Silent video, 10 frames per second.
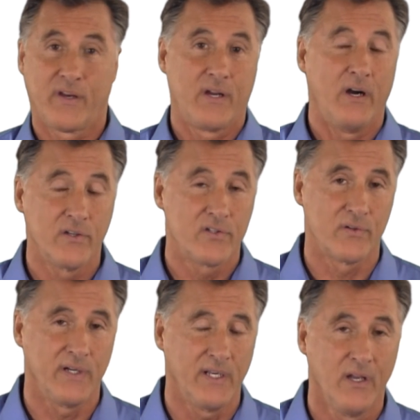the
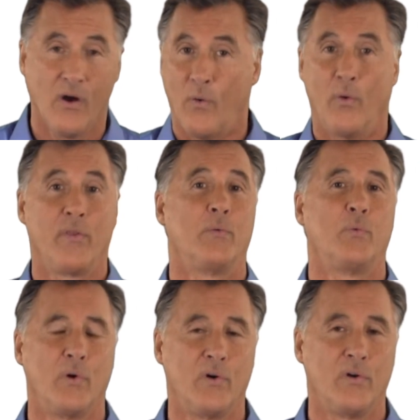country or the
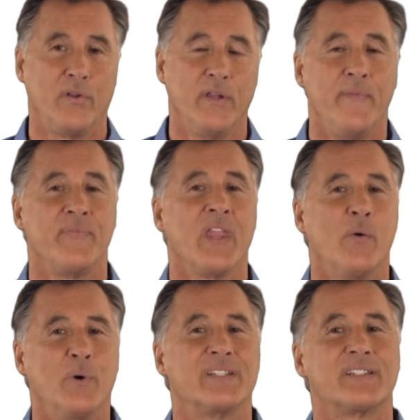world
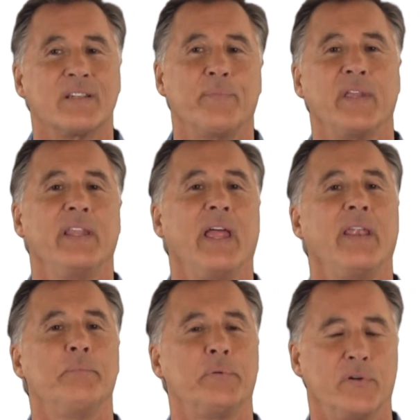with something
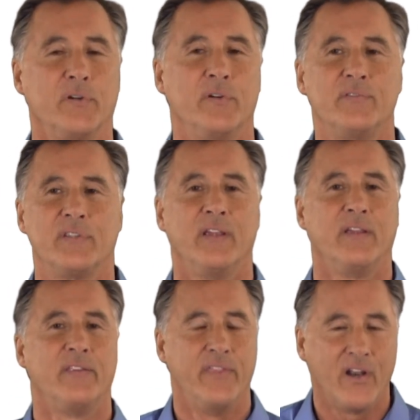that improves
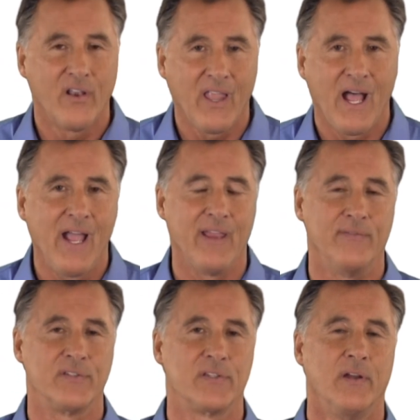their
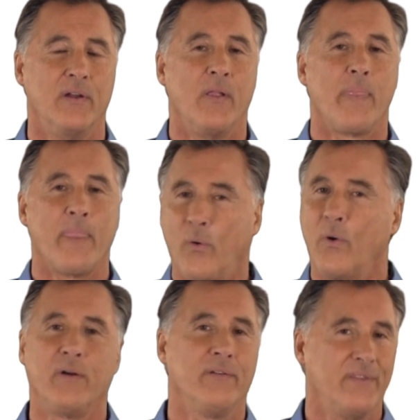lives,
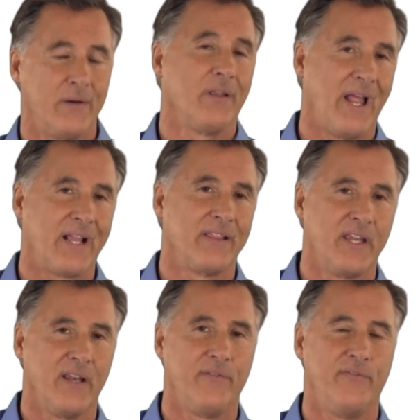or they're
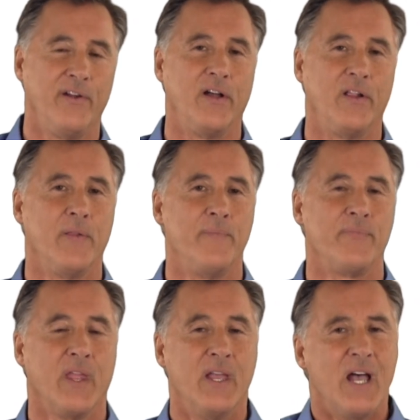likely going to fail.
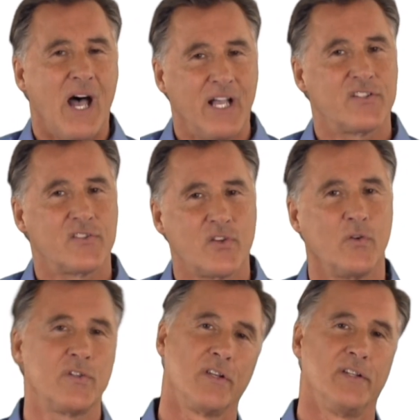A
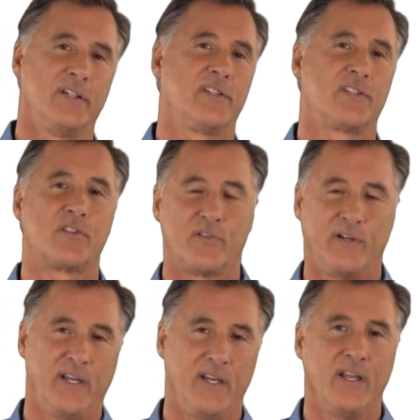socialist's
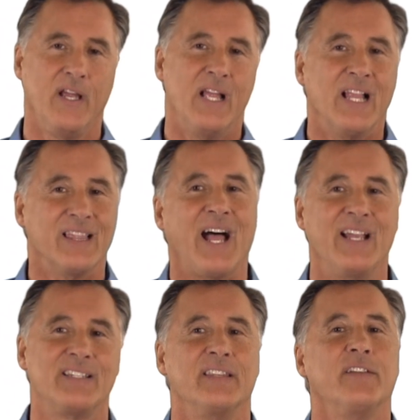greed
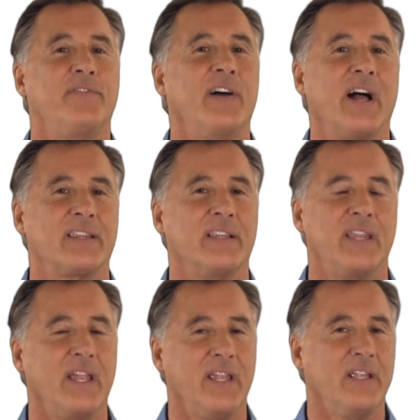lies in the fact that
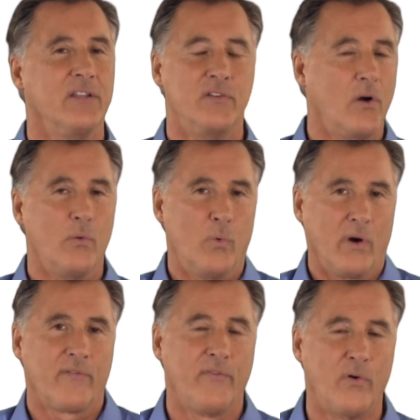they don't
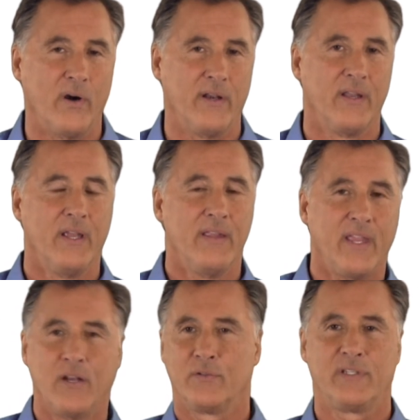work for it.
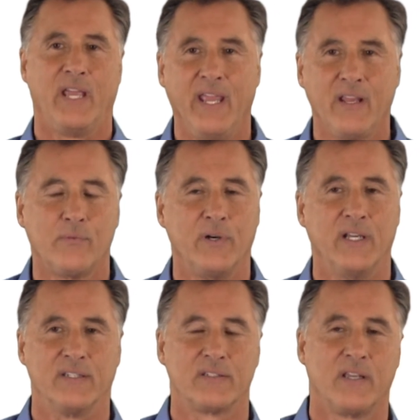They don't take
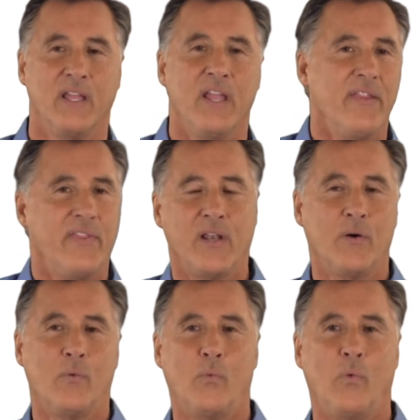risk. They
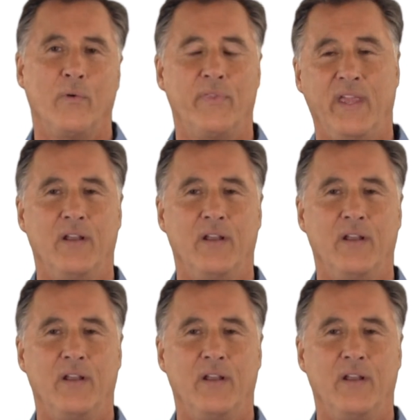don't